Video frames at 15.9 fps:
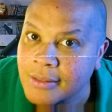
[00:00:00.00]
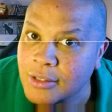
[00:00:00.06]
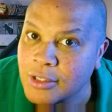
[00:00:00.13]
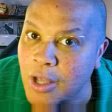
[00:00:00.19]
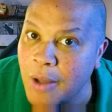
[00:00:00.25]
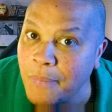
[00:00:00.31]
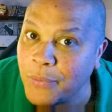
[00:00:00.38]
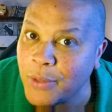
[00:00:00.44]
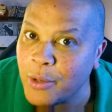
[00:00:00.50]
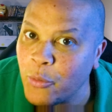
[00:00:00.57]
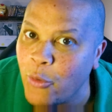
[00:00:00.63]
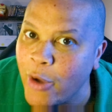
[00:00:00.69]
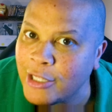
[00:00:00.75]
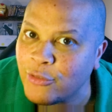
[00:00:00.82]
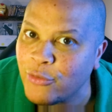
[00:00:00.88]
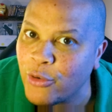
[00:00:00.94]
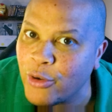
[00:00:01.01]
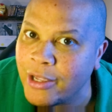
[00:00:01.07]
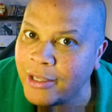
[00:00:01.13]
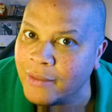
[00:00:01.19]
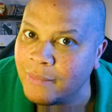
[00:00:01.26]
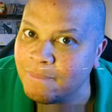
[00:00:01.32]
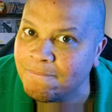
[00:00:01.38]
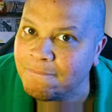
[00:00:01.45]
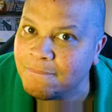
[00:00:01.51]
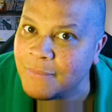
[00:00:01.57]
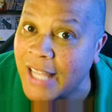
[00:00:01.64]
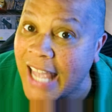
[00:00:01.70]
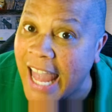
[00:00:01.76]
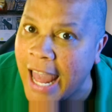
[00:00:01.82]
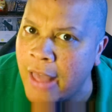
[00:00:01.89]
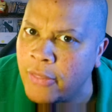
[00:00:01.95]
something waits for him
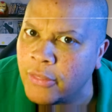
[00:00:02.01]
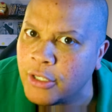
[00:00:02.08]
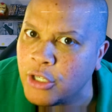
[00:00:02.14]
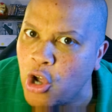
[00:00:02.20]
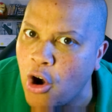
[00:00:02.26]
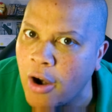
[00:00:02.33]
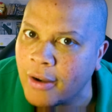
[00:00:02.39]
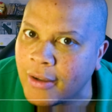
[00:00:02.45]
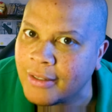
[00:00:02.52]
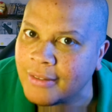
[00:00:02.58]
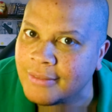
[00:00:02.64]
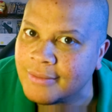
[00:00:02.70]
in the dark.